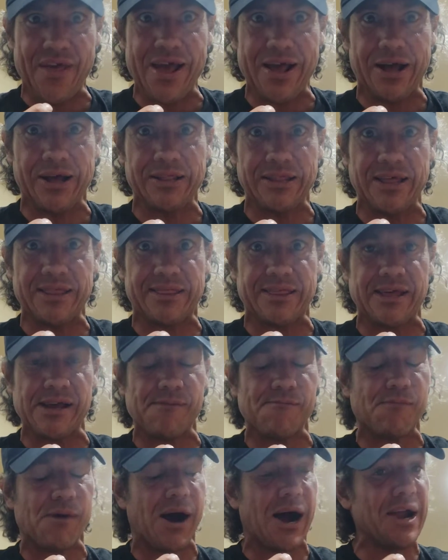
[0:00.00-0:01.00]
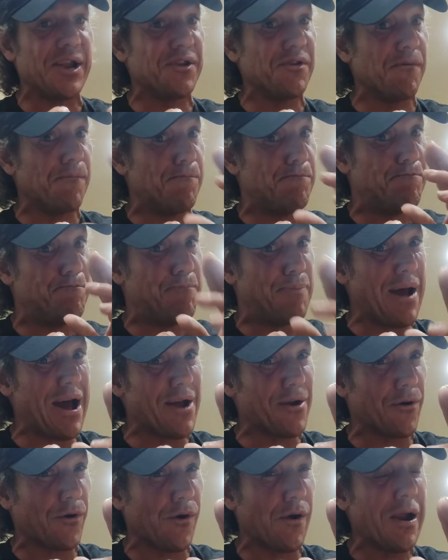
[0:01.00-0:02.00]
thing a lithium ion, you
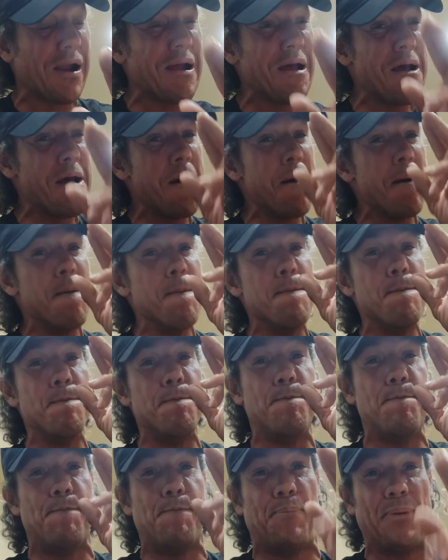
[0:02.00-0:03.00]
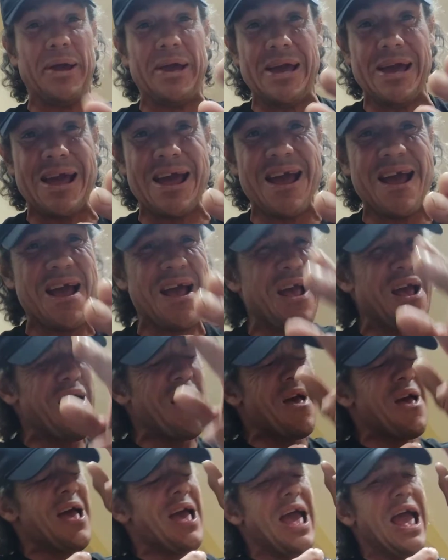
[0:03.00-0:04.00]
better be
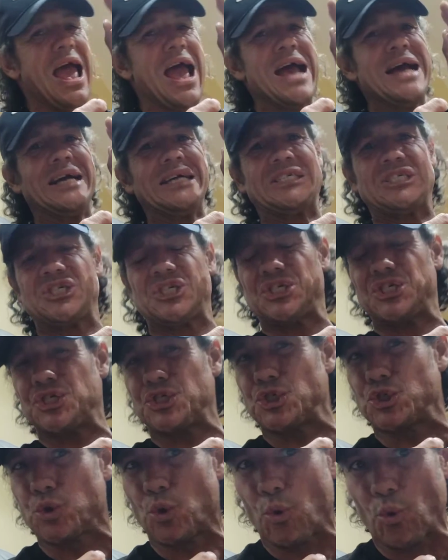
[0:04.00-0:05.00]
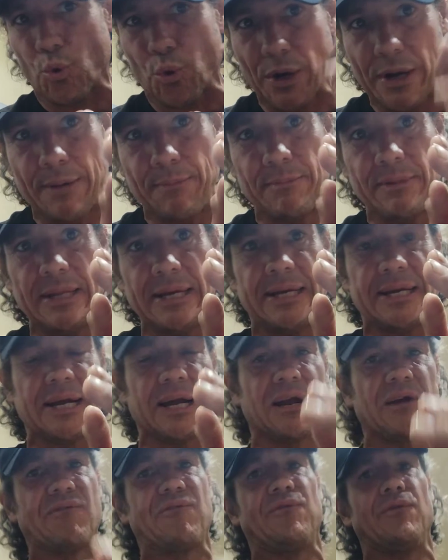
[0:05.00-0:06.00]
extremely
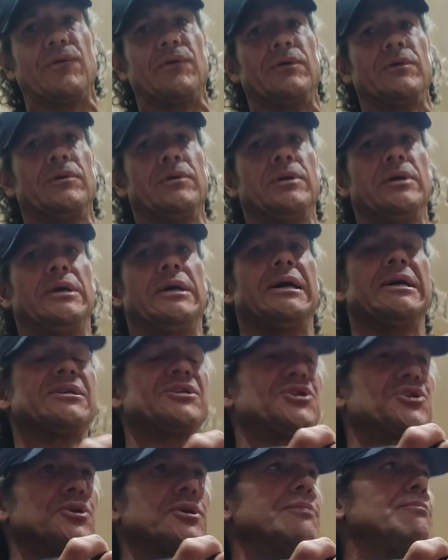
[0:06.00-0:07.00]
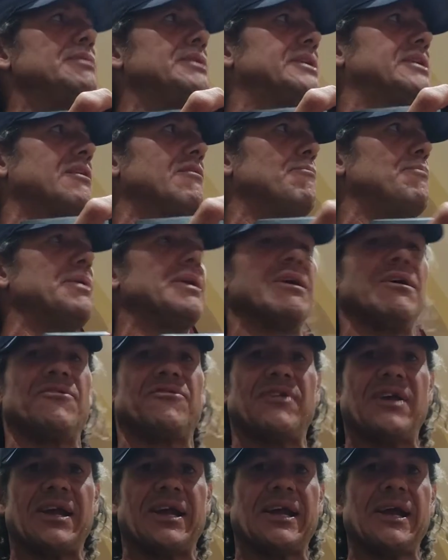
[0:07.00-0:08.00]
careful. Extremely careful
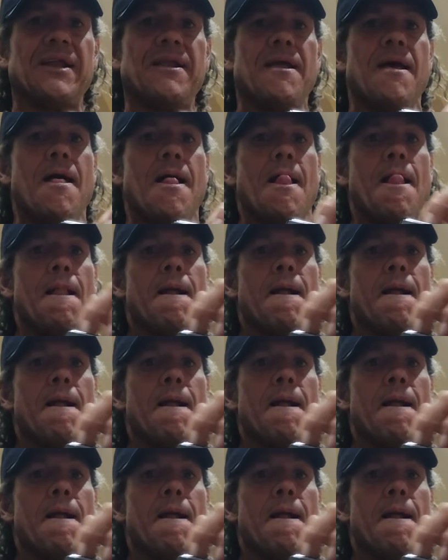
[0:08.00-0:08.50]
because it can